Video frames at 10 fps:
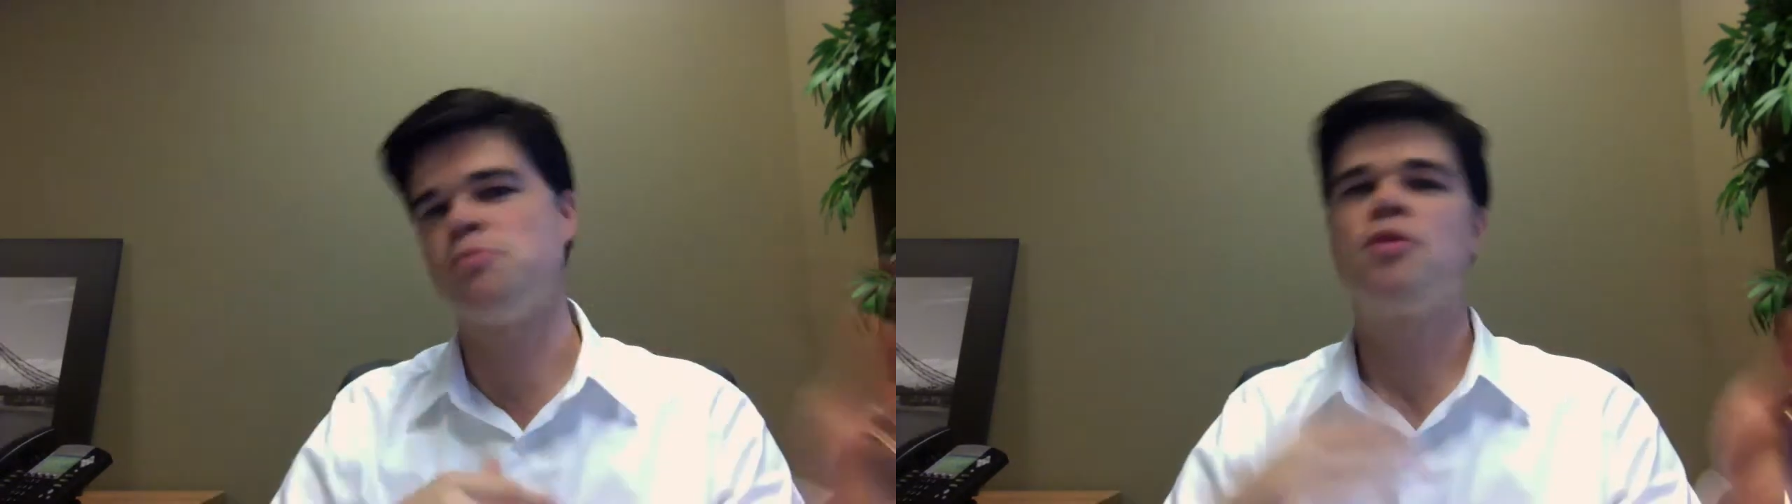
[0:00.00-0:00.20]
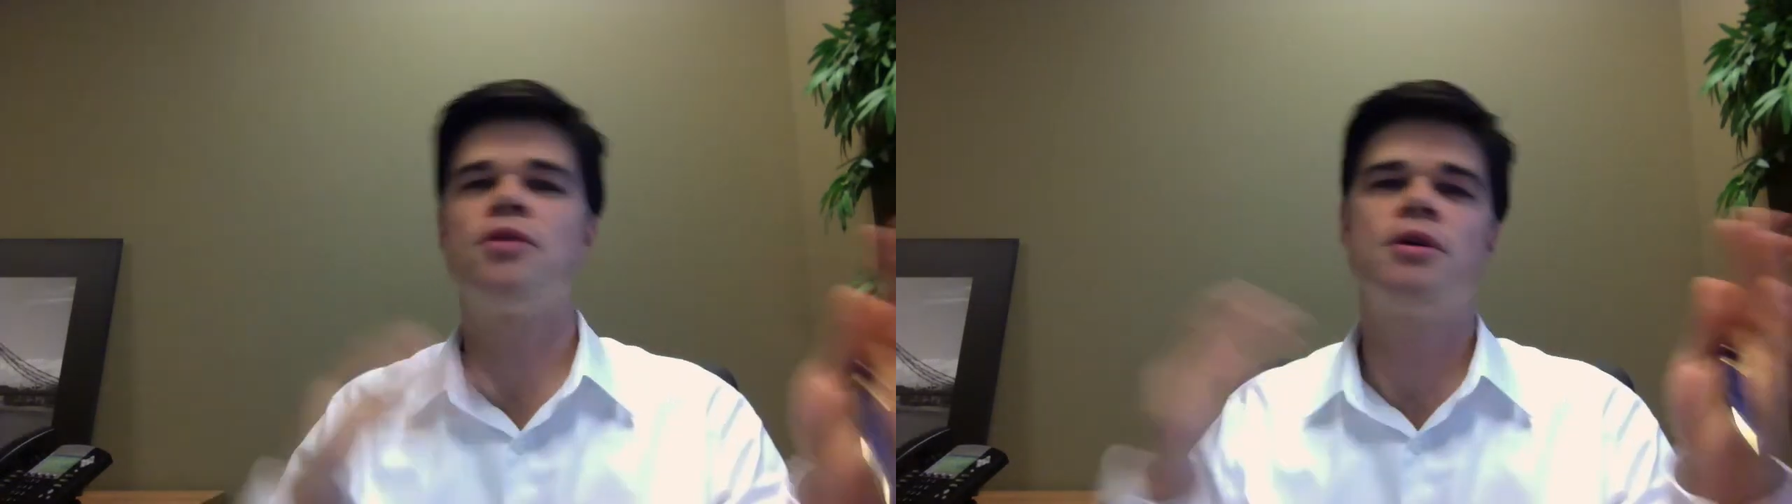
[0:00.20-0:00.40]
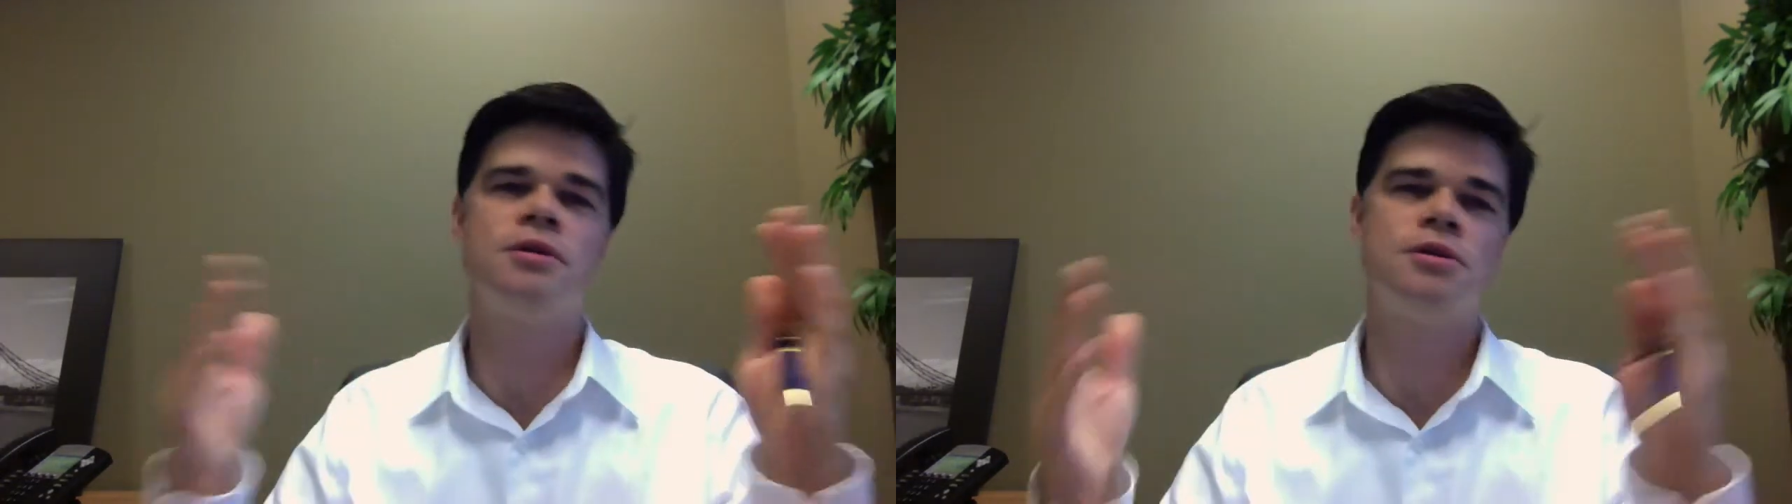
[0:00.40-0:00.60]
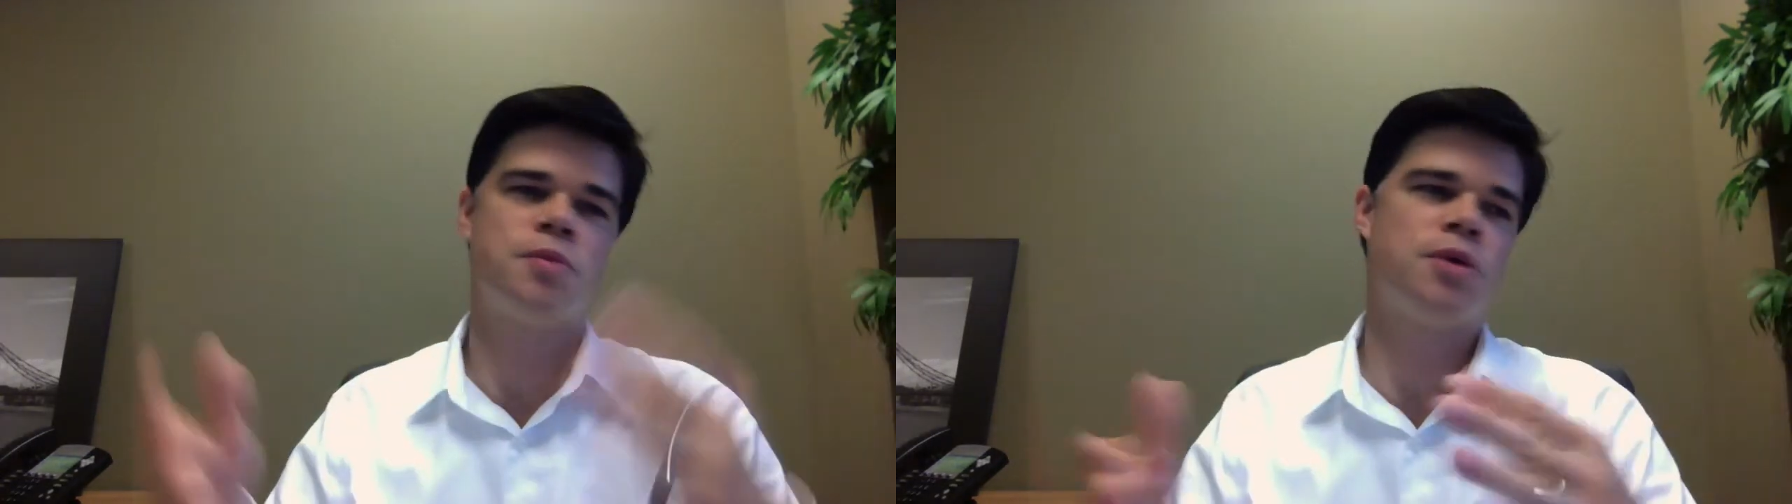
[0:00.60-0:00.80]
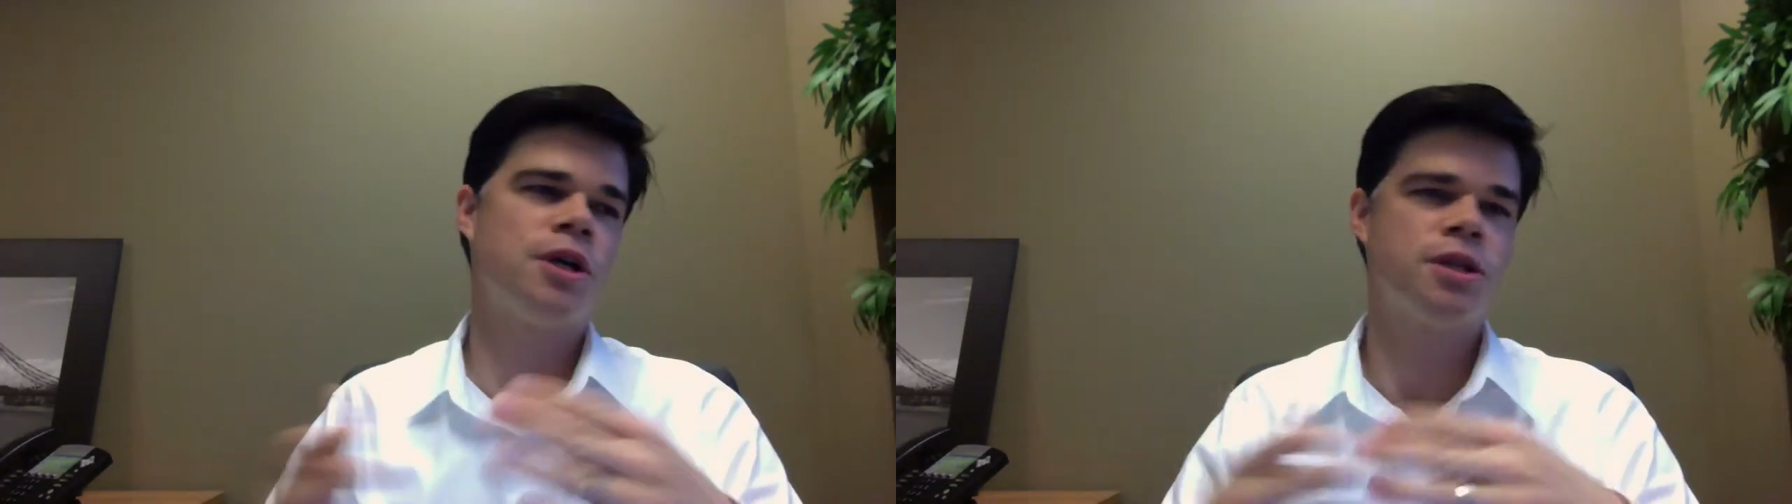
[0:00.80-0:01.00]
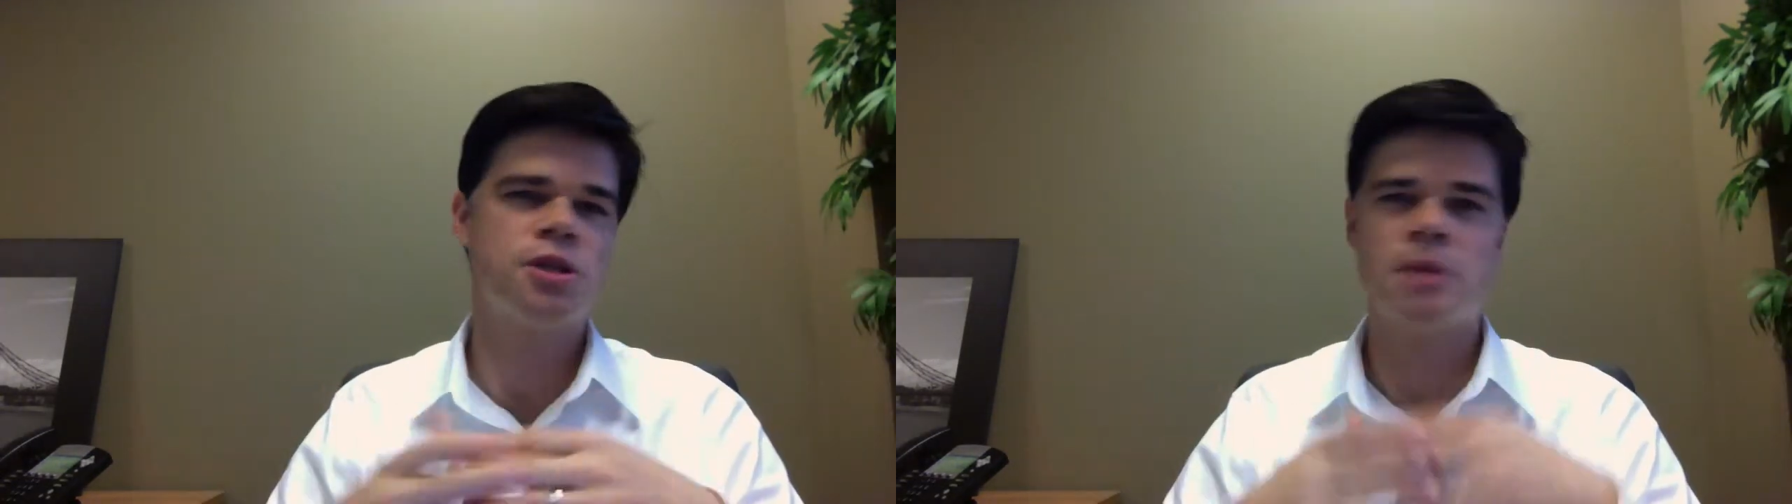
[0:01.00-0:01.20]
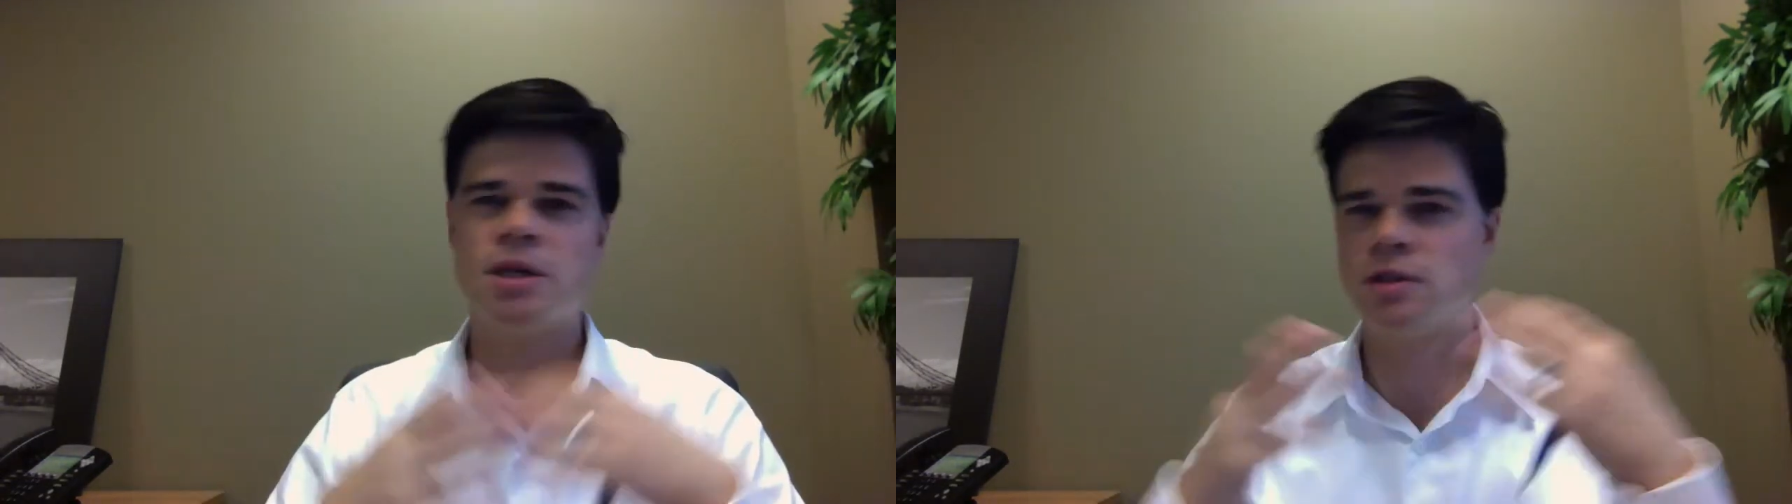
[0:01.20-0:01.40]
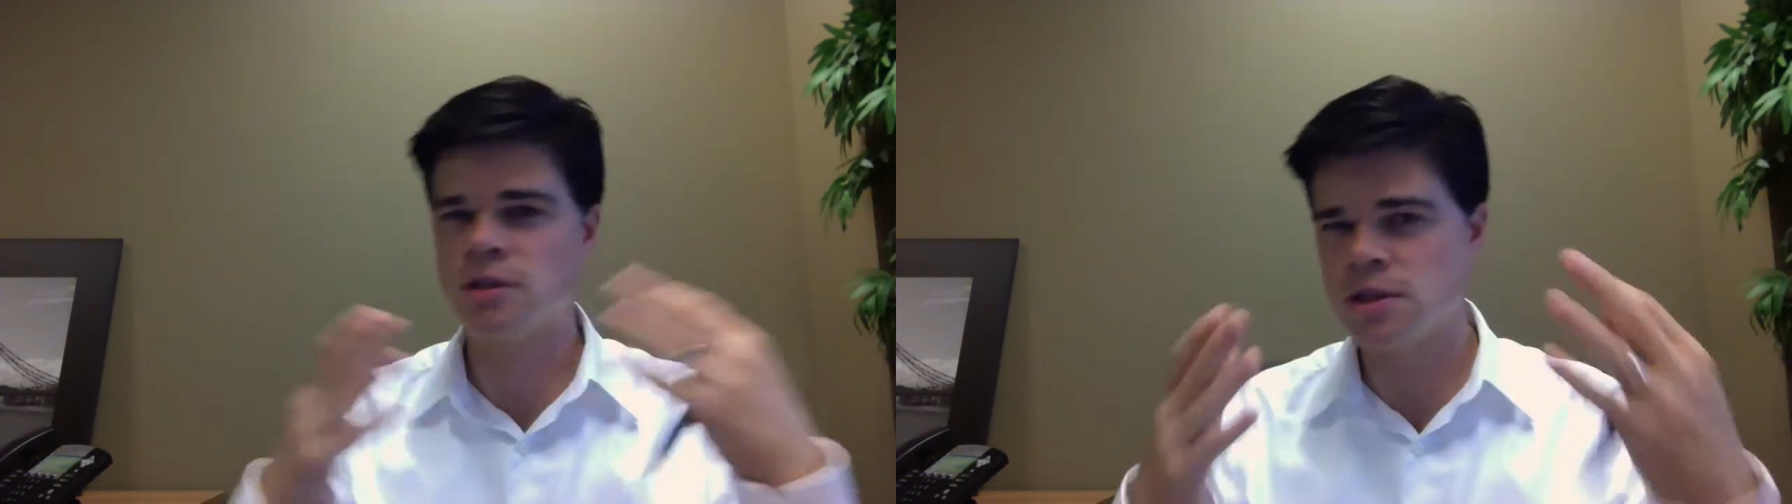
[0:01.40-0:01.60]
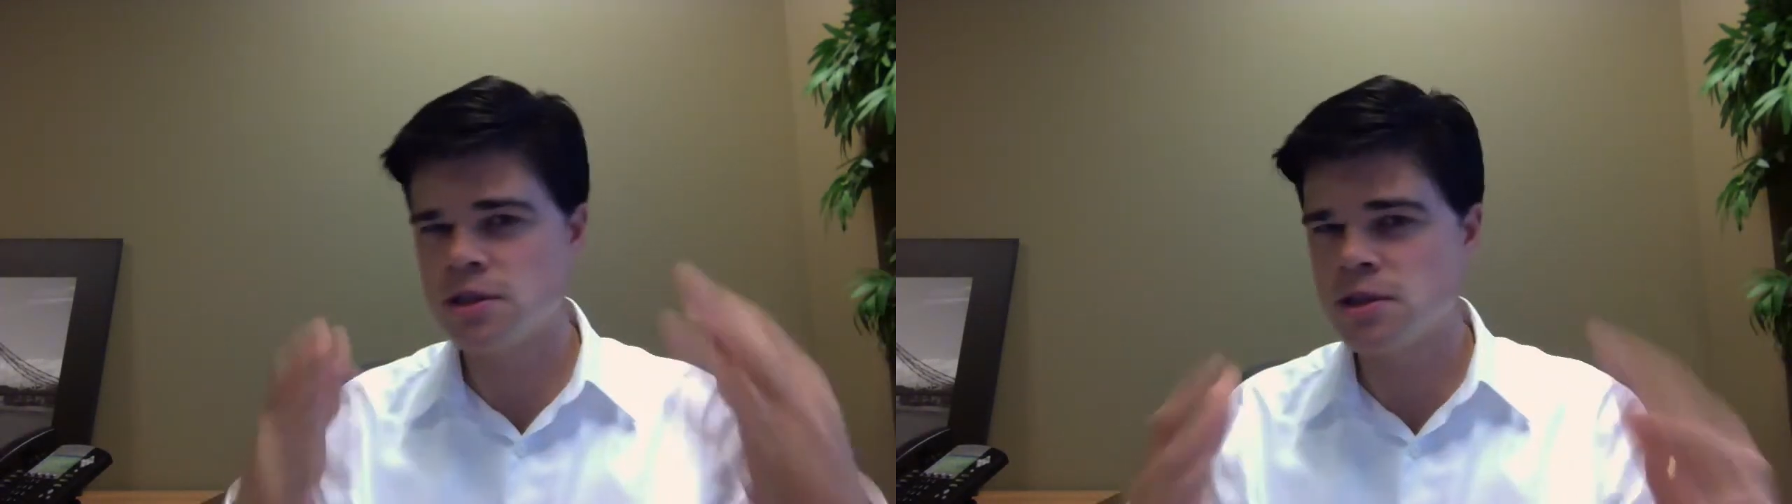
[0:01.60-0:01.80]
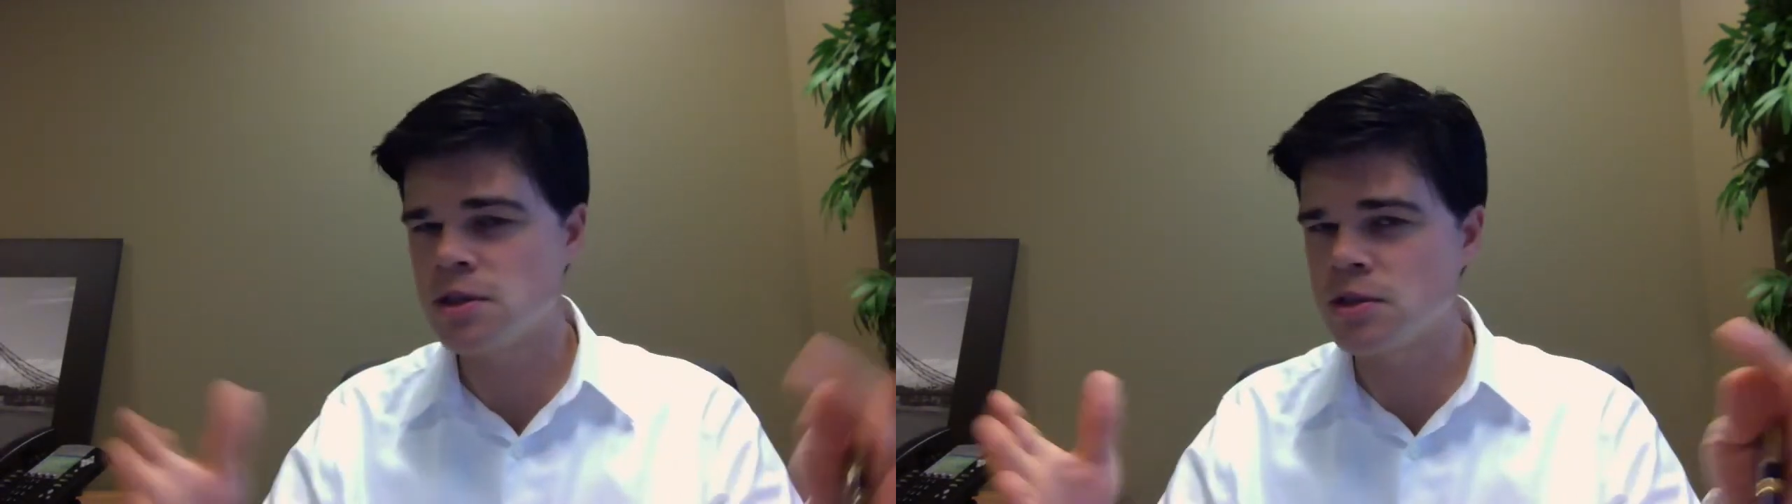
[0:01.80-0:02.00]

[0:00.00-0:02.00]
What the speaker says: brokers, mortgage specialists,